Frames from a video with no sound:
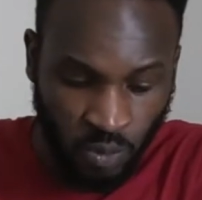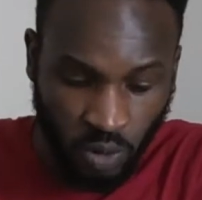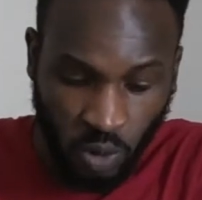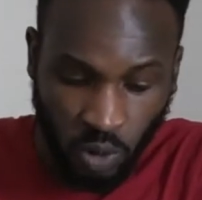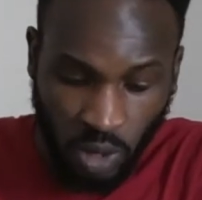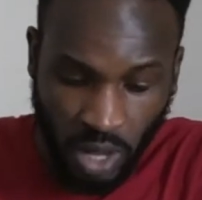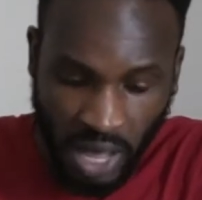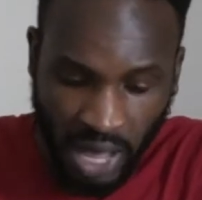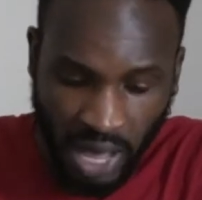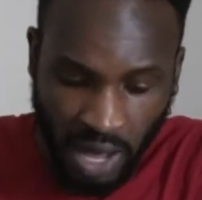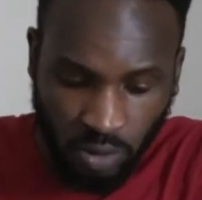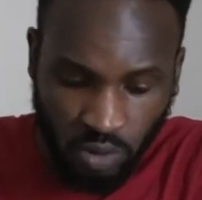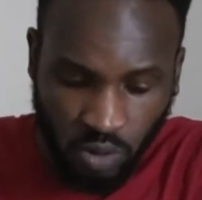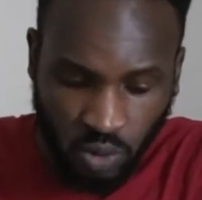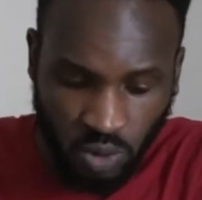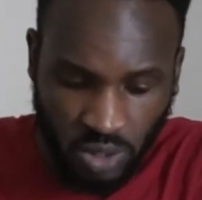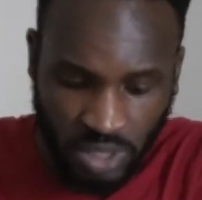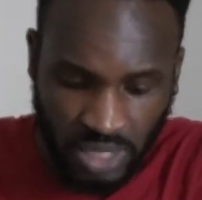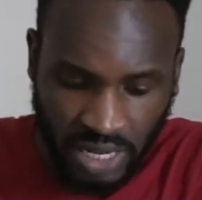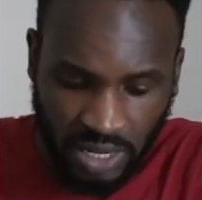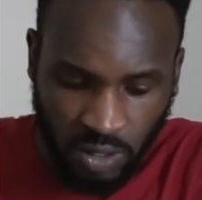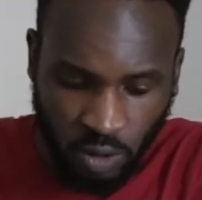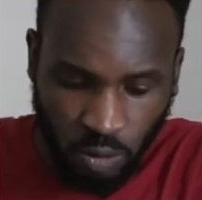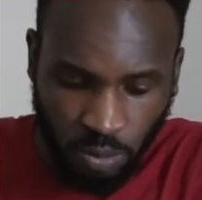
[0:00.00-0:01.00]
how to
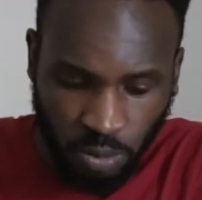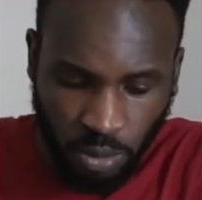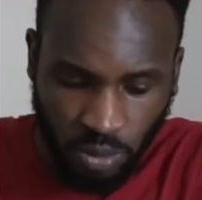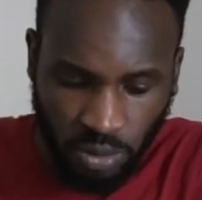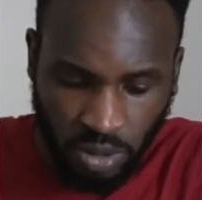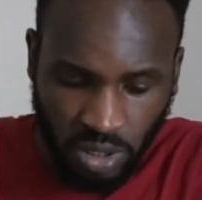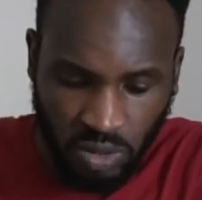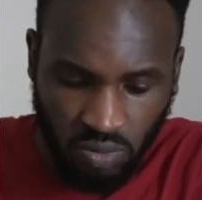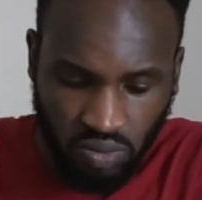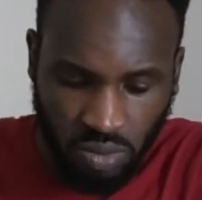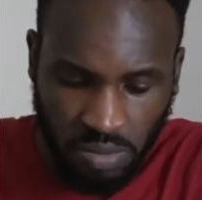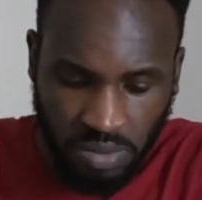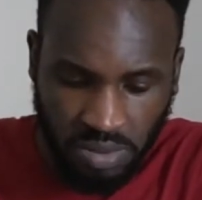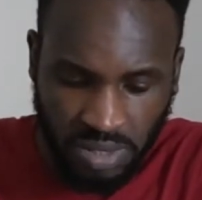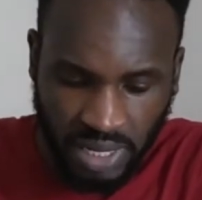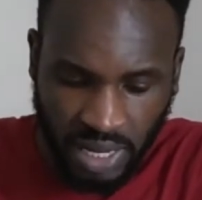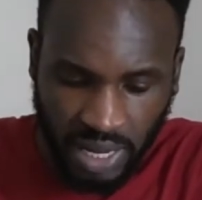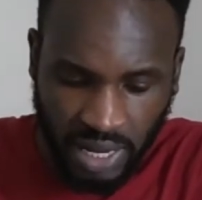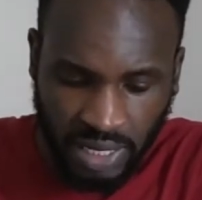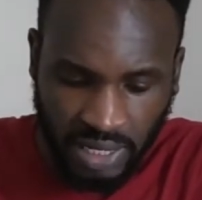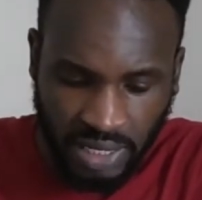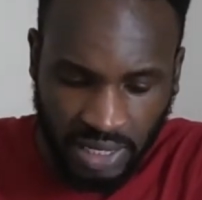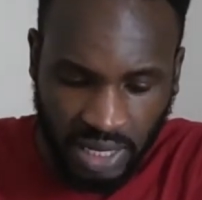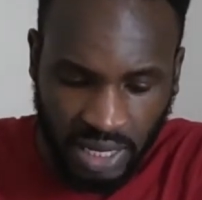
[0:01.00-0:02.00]
sign up on this
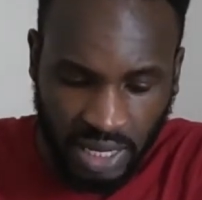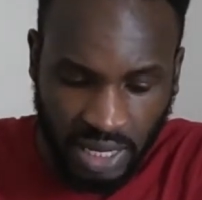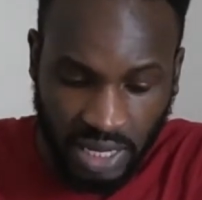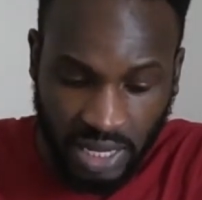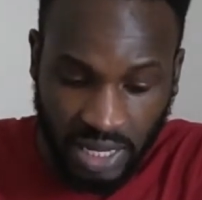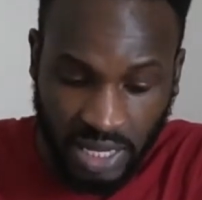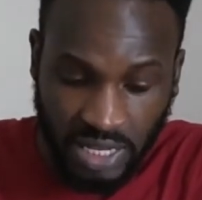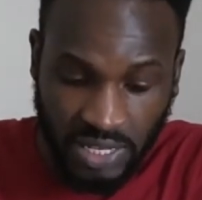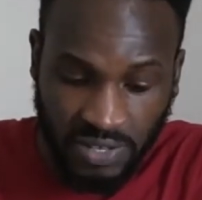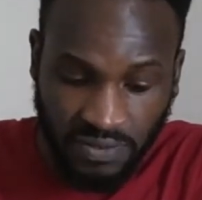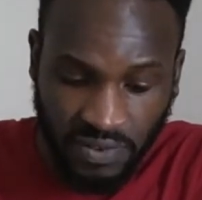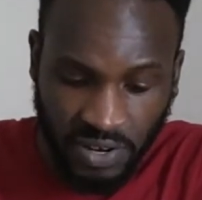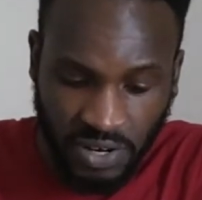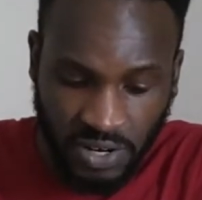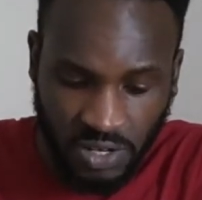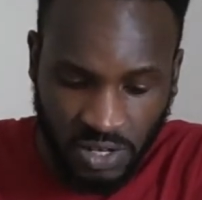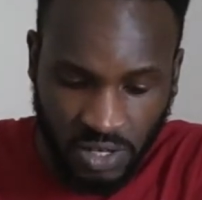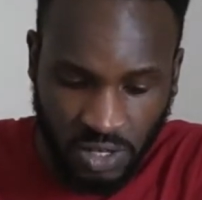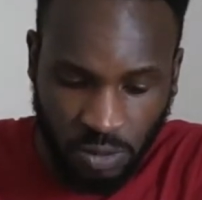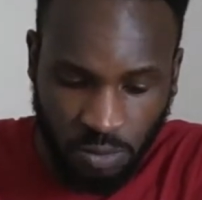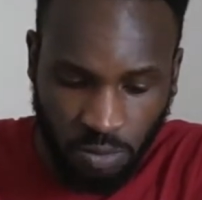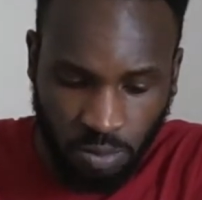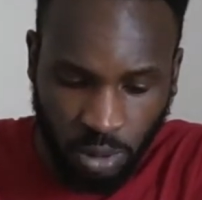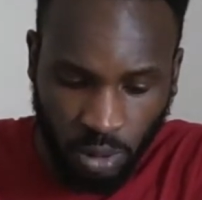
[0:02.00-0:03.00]
website is very
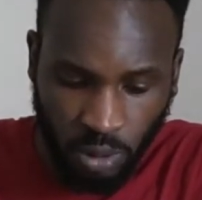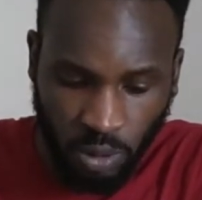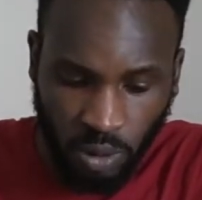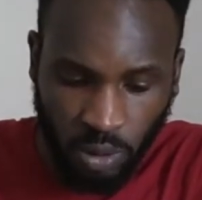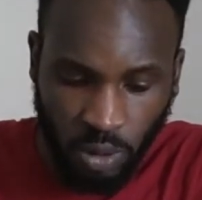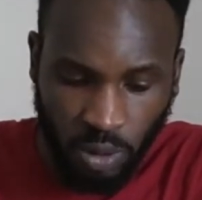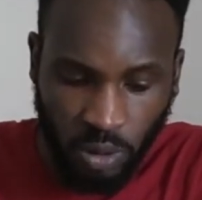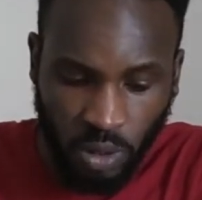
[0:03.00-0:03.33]
simple.